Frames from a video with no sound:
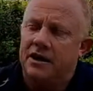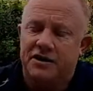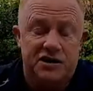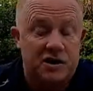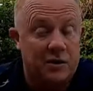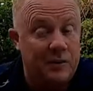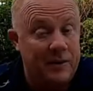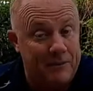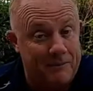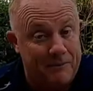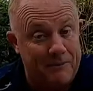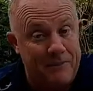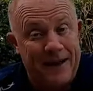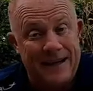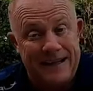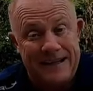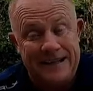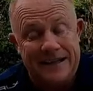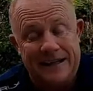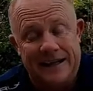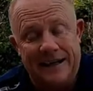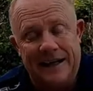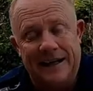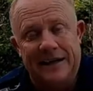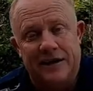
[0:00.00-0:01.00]
So it
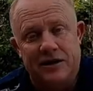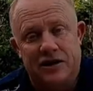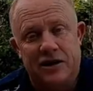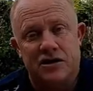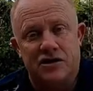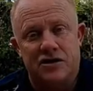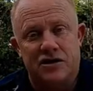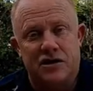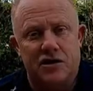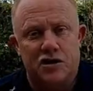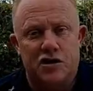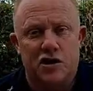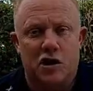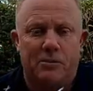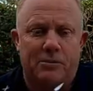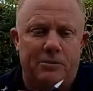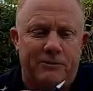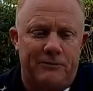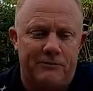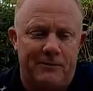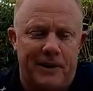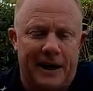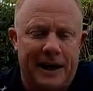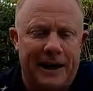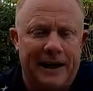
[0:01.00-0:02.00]
basically, it does the job
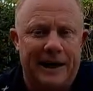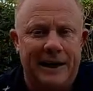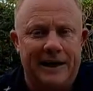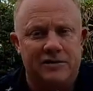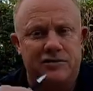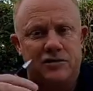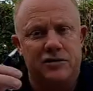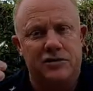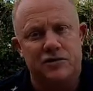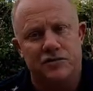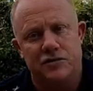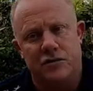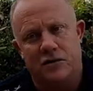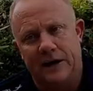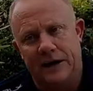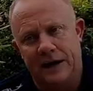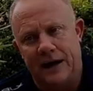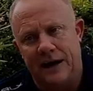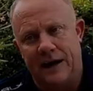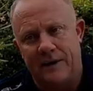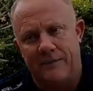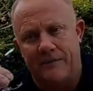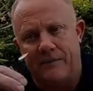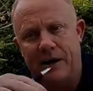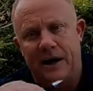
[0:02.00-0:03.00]
of my electric trolley
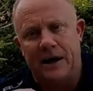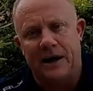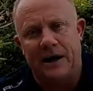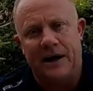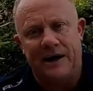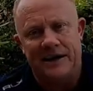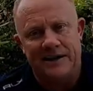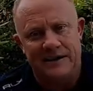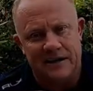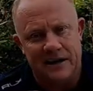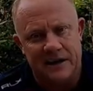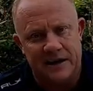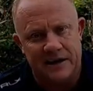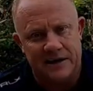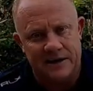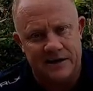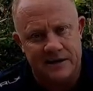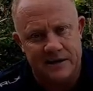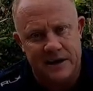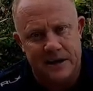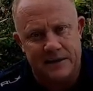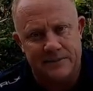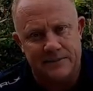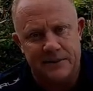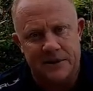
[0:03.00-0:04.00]
and my laser at the
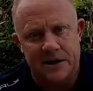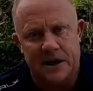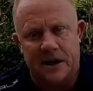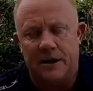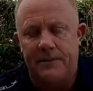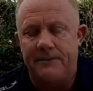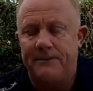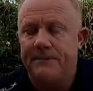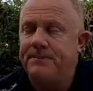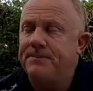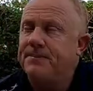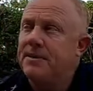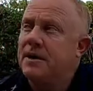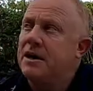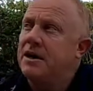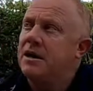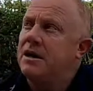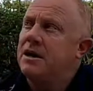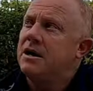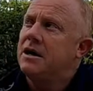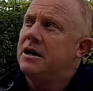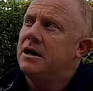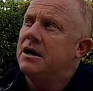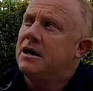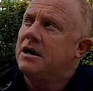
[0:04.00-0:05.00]
same time.
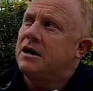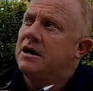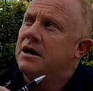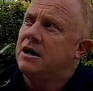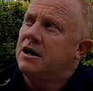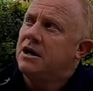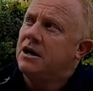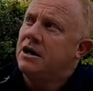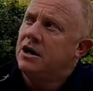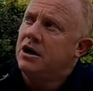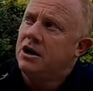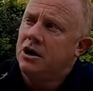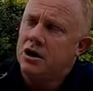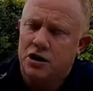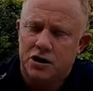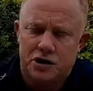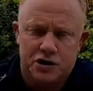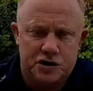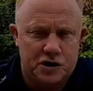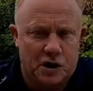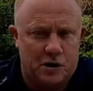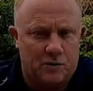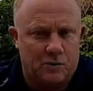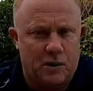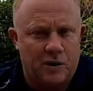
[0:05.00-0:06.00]

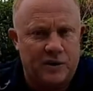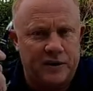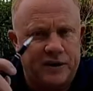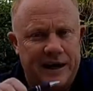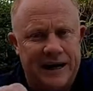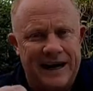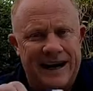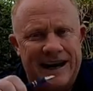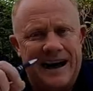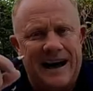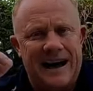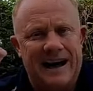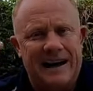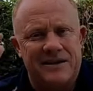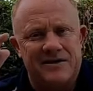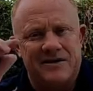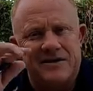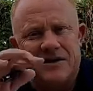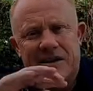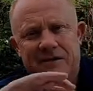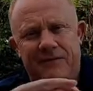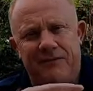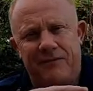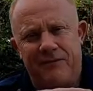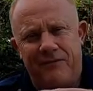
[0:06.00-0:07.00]
Top one there
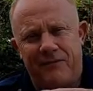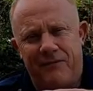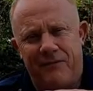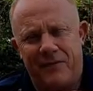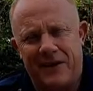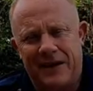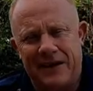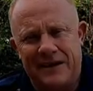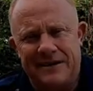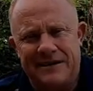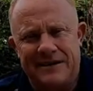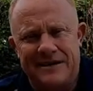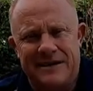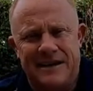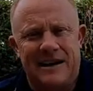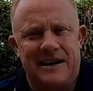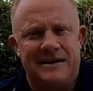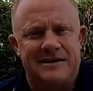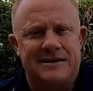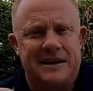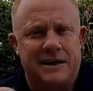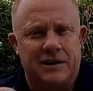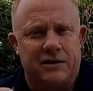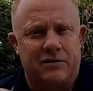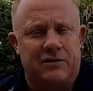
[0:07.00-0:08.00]
has
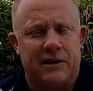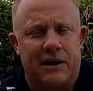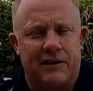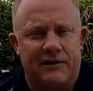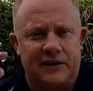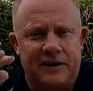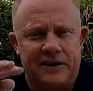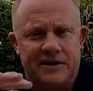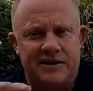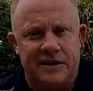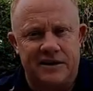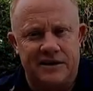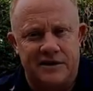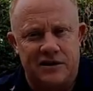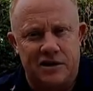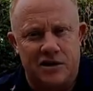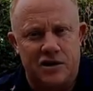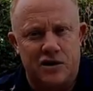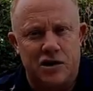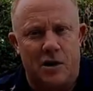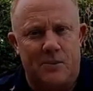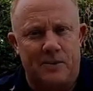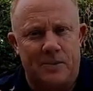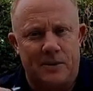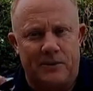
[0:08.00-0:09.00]
fantastic graphics. It's the
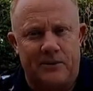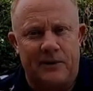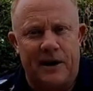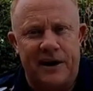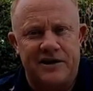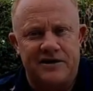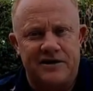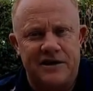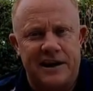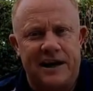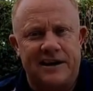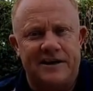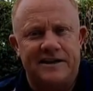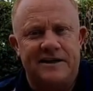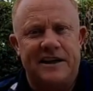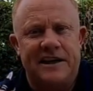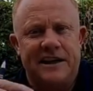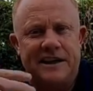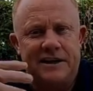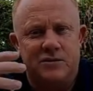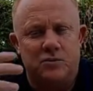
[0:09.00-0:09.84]
top of the range XE.